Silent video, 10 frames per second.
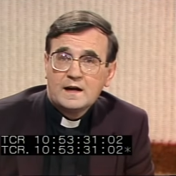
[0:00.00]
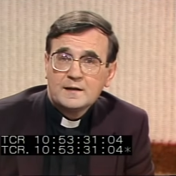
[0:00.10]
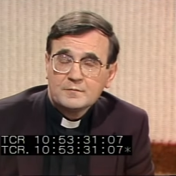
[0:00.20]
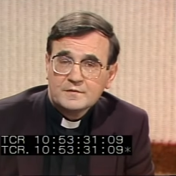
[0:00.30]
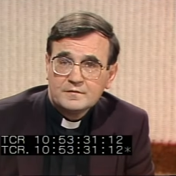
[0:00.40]

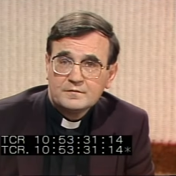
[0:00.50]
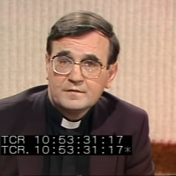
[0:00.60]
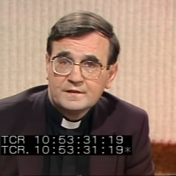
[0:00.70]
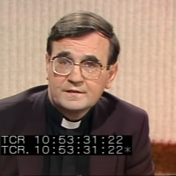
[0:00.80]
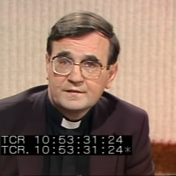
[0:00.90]
I'm
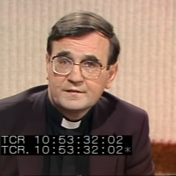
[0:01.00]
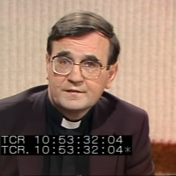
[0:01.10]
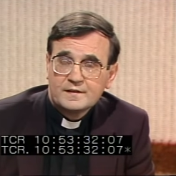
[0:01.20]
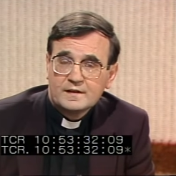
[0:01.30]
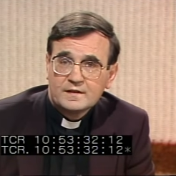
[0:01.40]

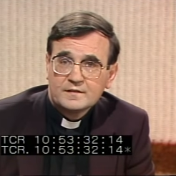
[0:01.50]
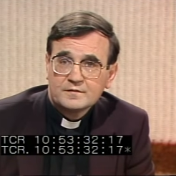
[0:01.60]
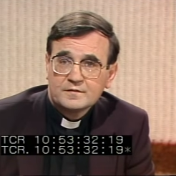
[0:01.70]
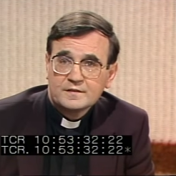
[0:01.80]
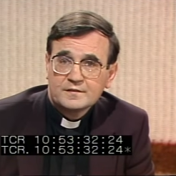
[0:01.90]
convinced
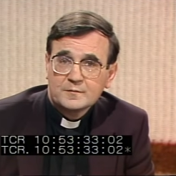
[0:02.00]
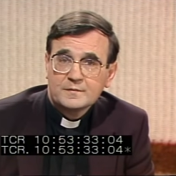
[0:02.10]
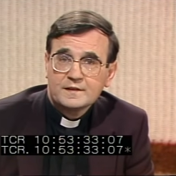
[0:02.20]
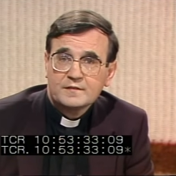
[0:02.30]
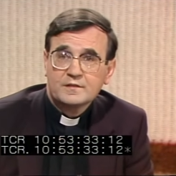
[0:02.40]
of some
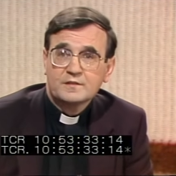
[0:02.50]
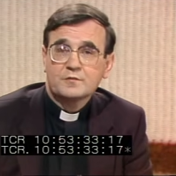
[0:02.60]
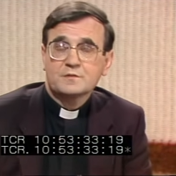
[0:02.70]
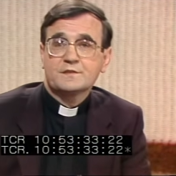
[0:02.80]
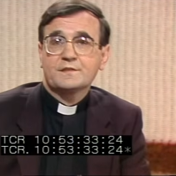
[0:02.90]
of the
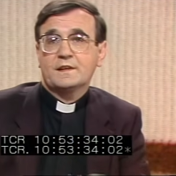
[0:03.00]
evidence which